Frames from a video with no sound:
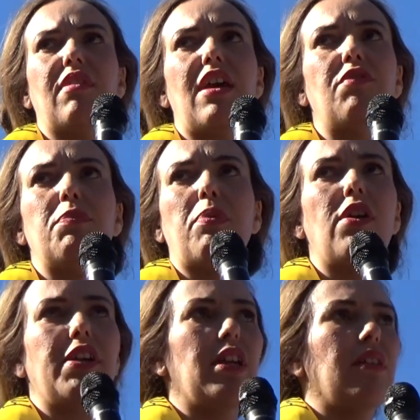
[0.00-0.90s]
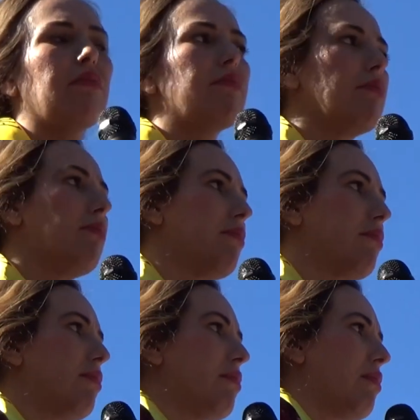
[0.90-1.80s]
every party.
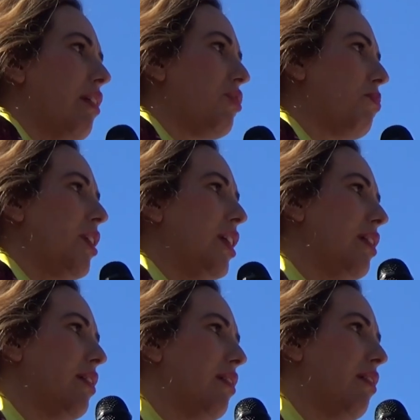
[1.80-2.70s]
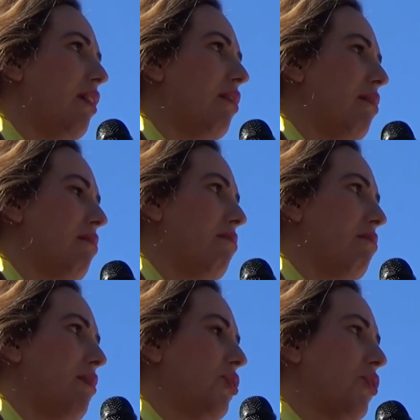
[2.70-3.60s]
It's really
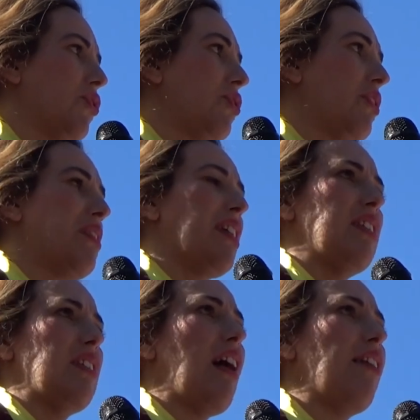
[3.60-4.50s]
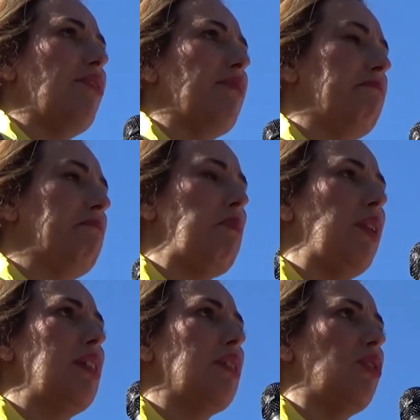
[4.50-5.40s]
just the entire
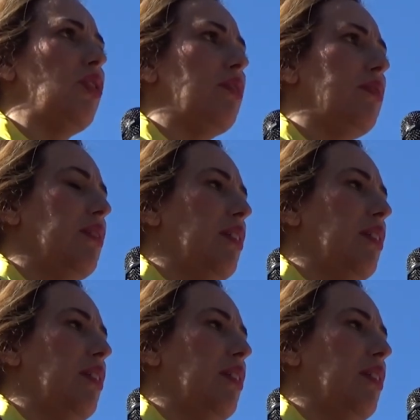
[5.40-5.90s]
political